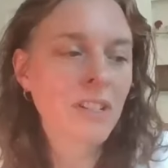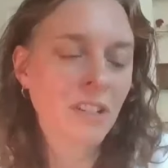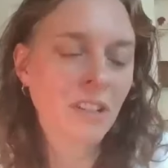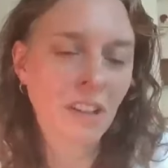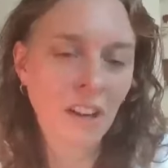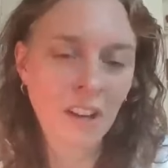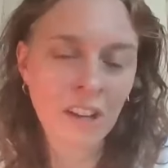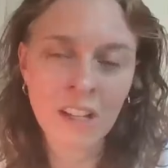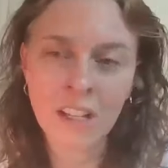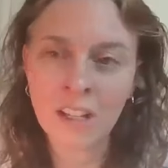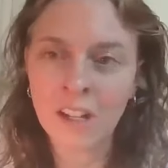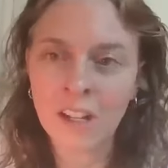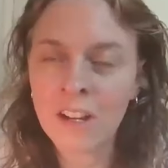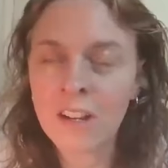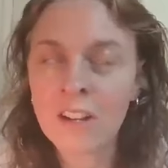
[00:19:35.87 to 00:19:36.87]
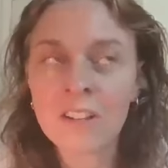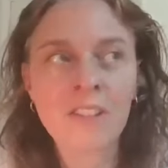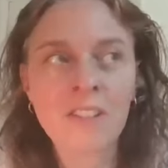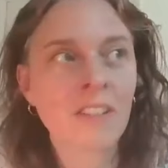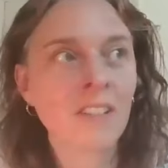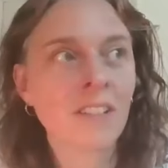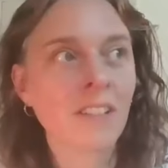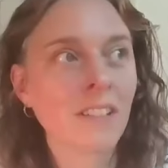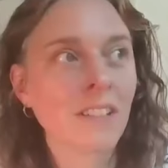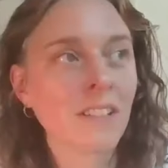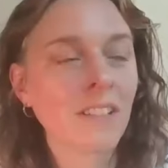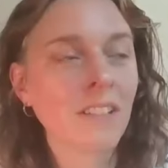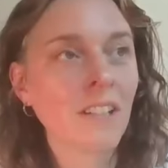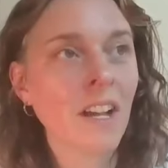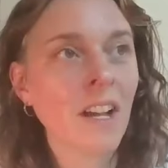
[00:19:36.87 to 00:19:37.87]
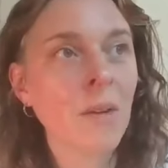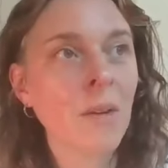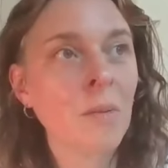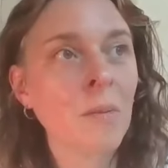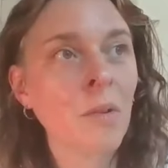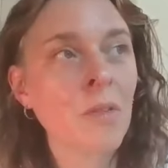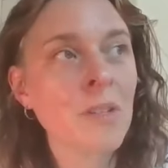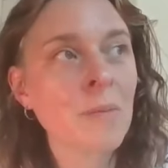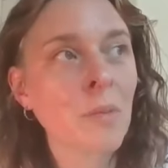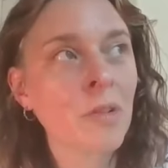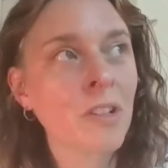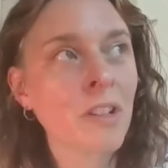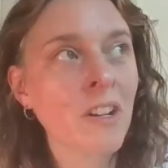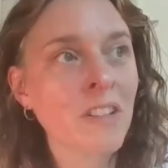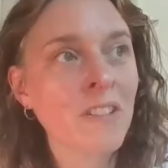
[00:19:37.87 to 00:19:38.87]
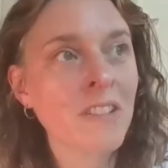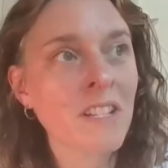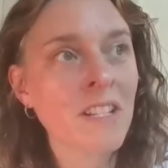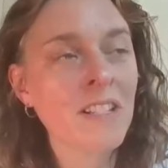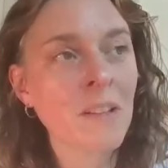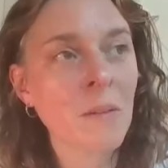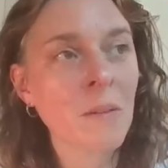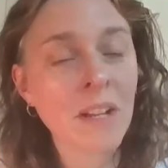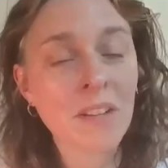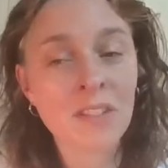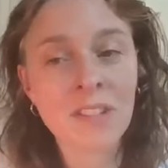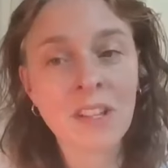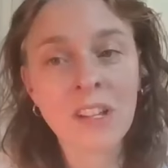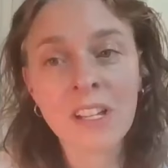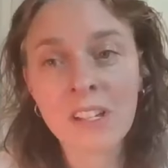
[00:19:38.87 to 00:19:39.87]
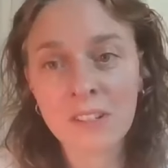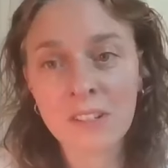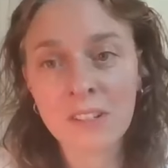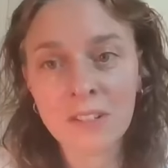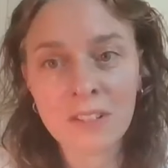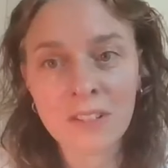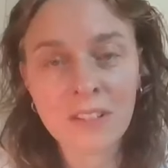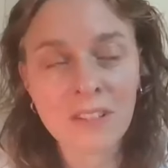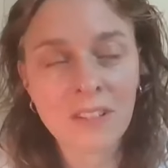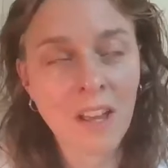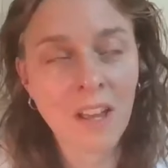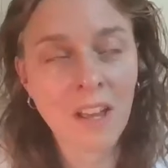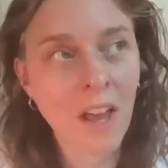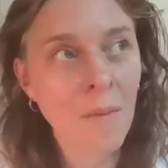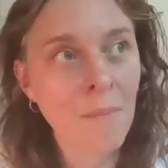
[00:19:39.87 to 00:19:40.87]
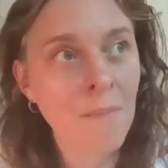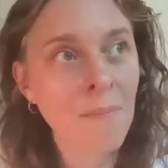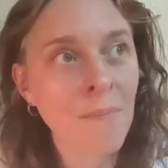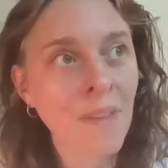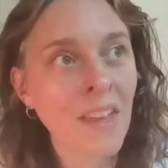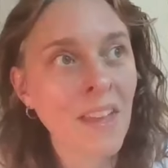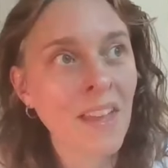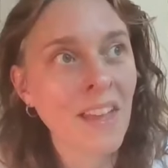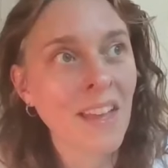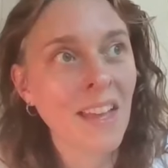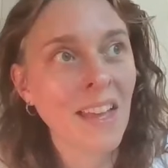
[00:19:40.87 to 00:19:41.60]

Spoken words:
question that I ask on this podcast is about cycles. And